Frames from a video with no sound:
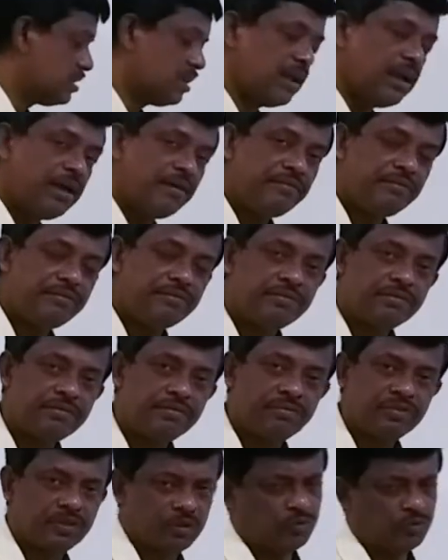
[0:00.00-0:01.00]
F.
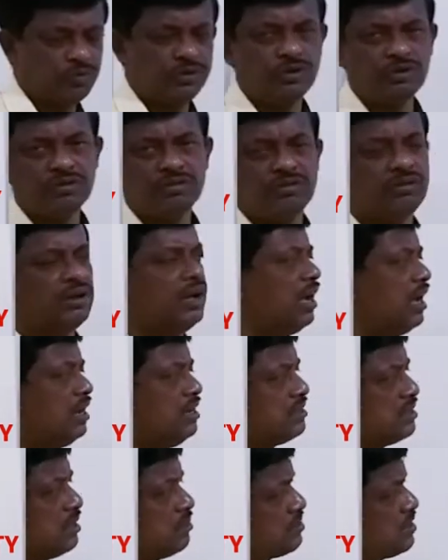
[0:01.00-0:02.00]
We know any
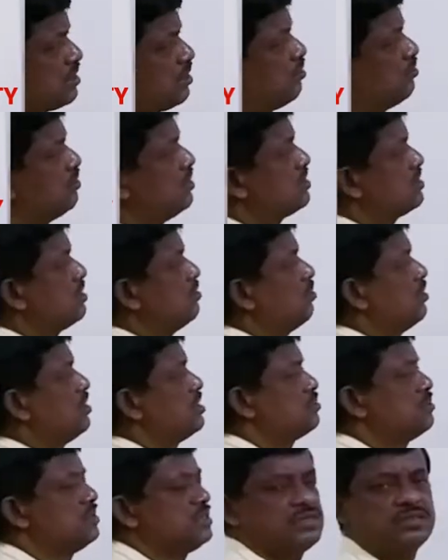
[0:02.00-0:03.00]
subset of this sample
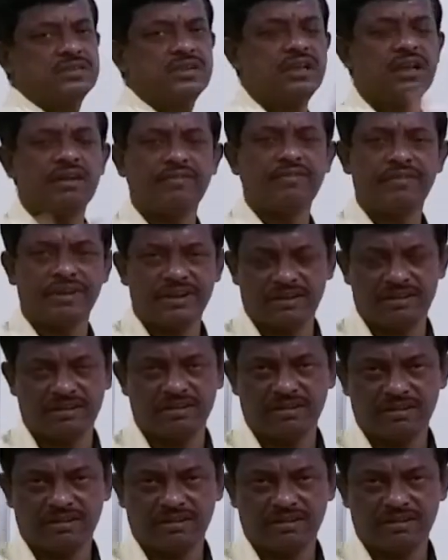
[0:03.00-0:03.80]
space is event,